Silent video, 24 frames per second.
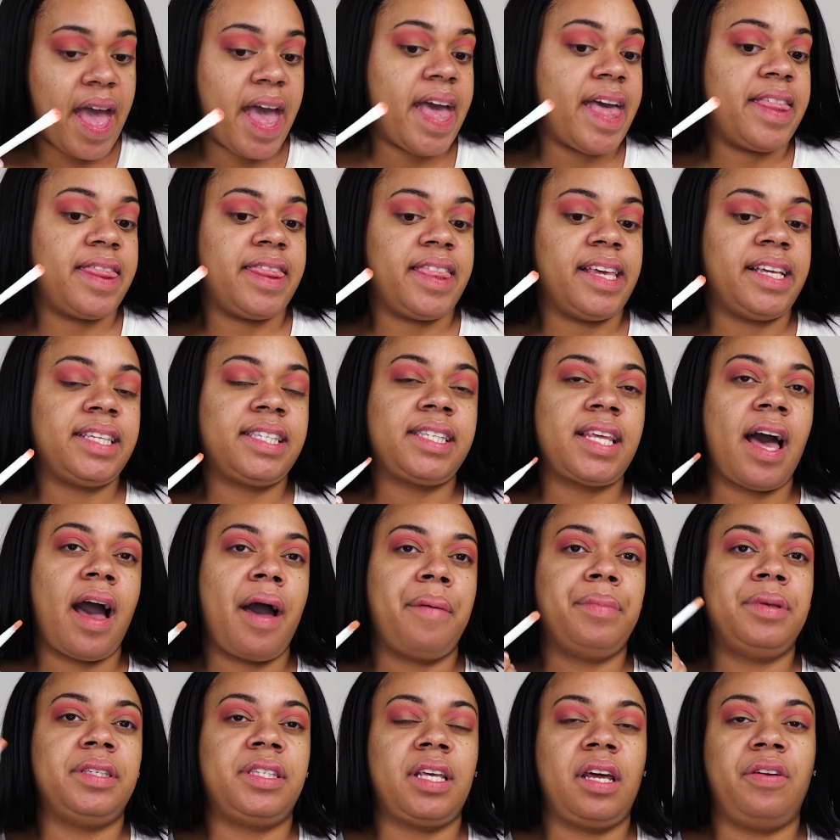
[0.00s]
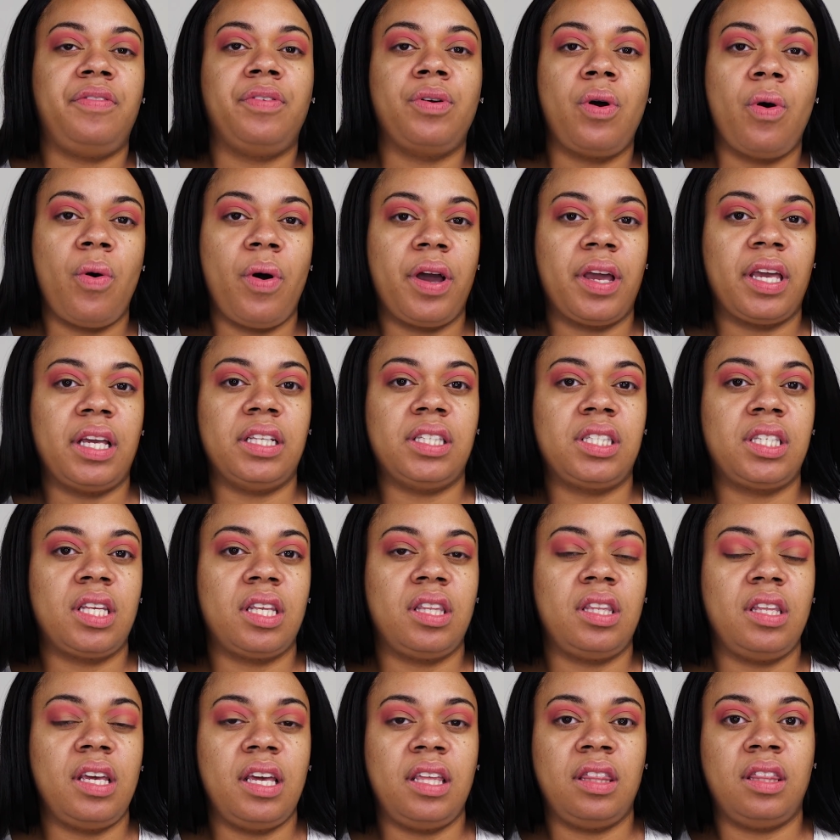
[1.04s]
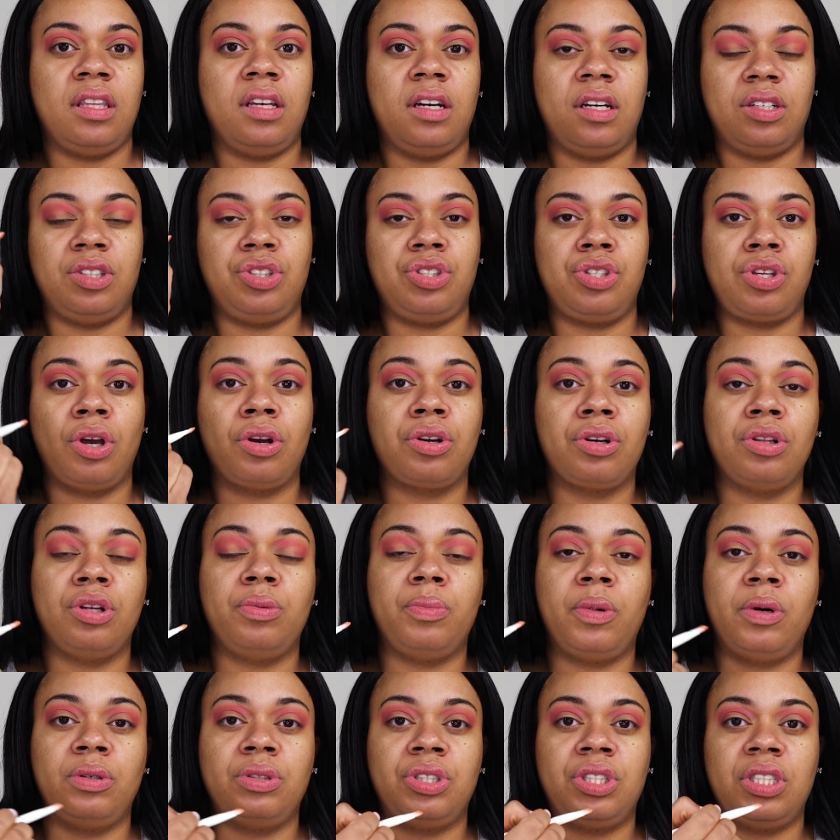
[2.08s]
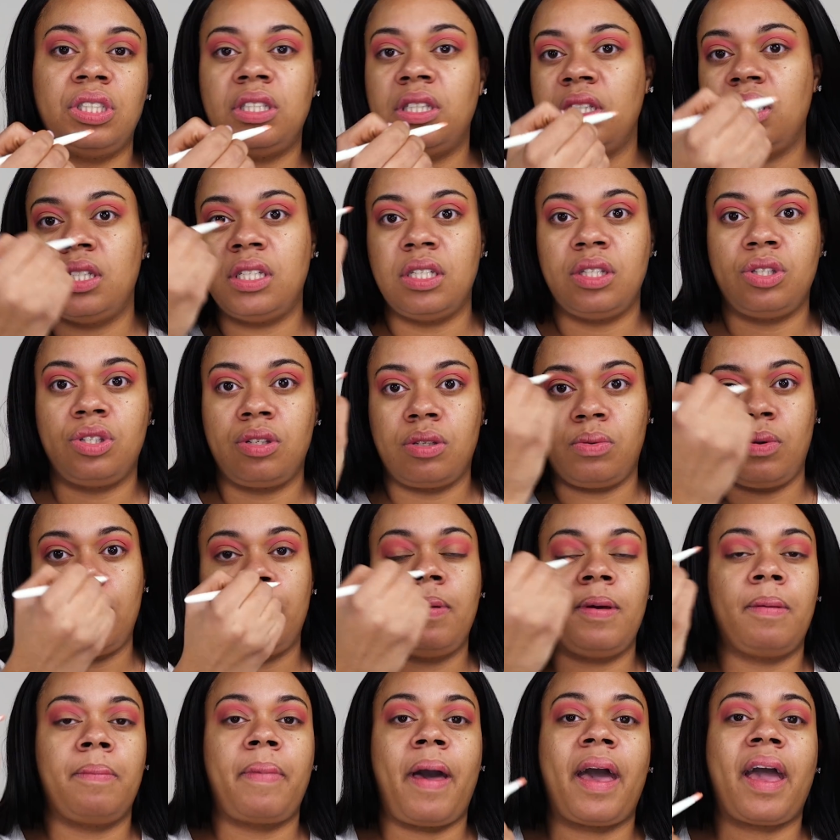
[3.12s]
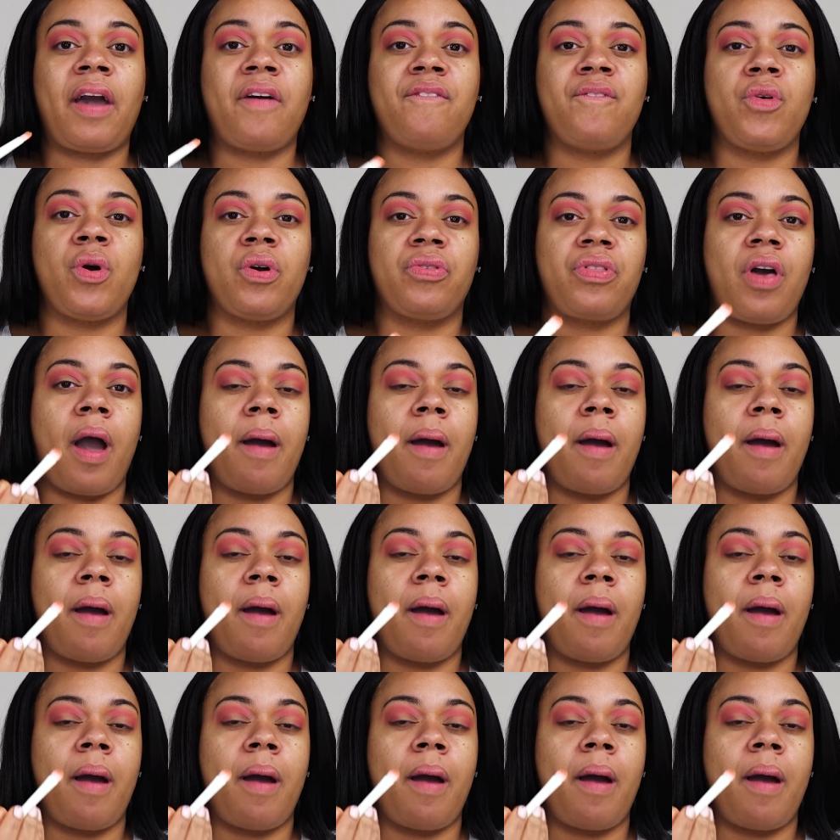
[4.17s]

and this time, instead of going in the circular motions and sweeping back and forth,